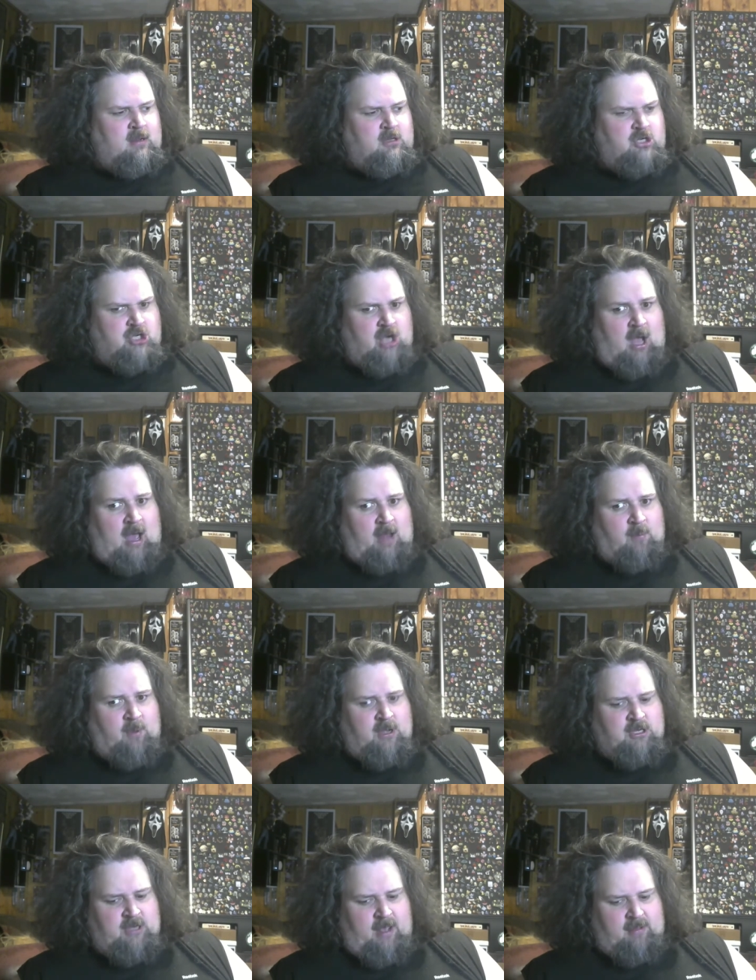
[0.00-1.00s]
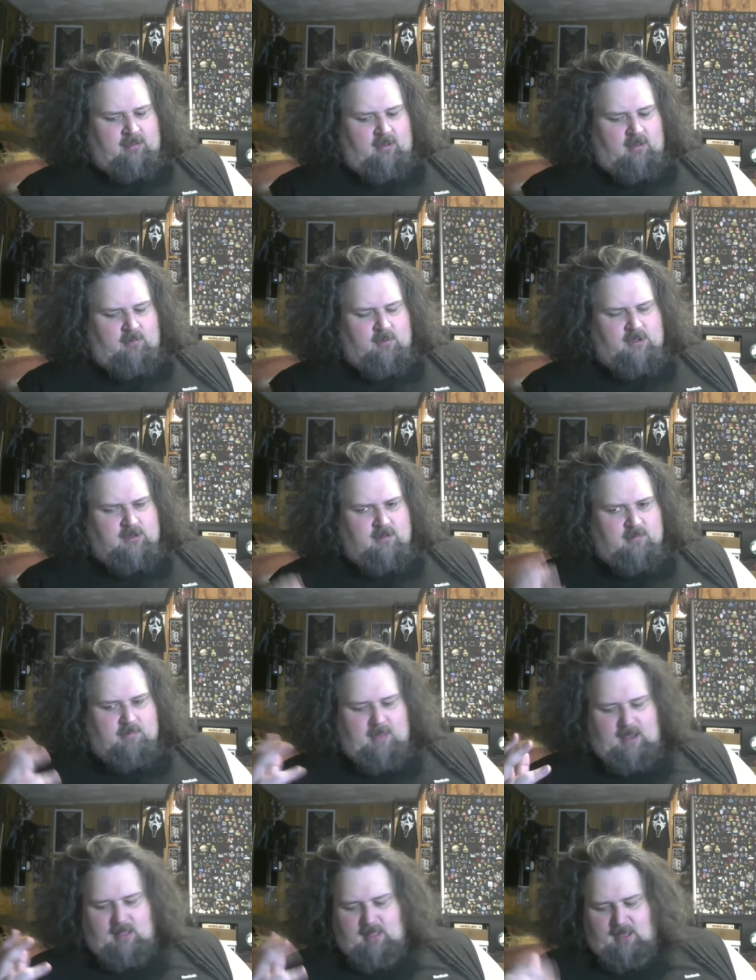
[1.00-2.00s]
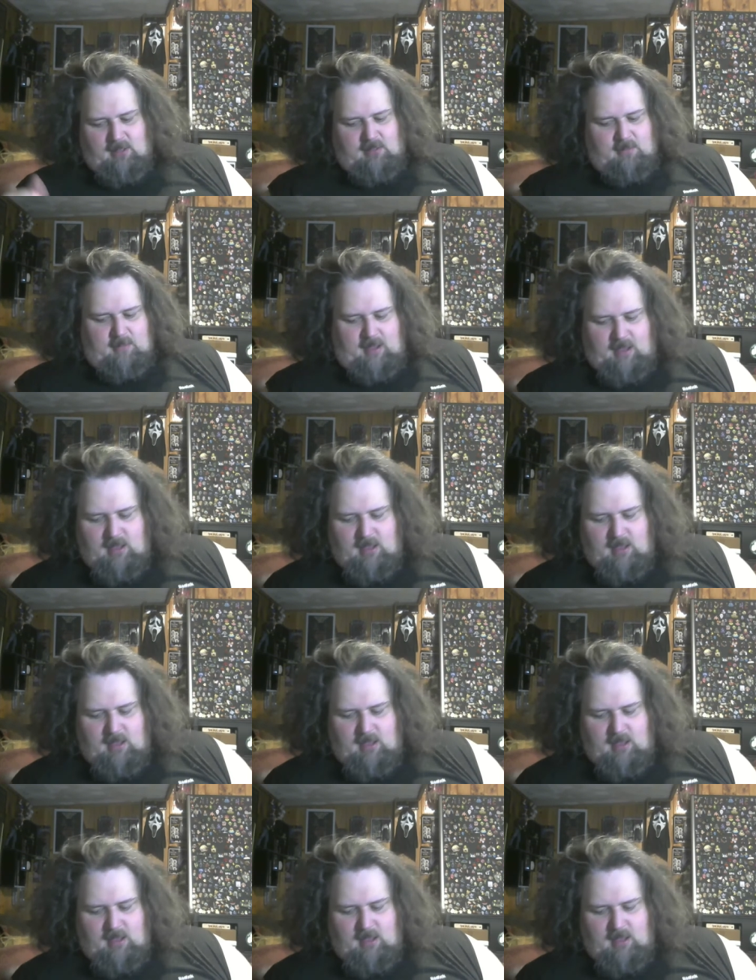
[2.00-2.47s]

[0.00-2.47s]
John Winchester, which is a big deal to me.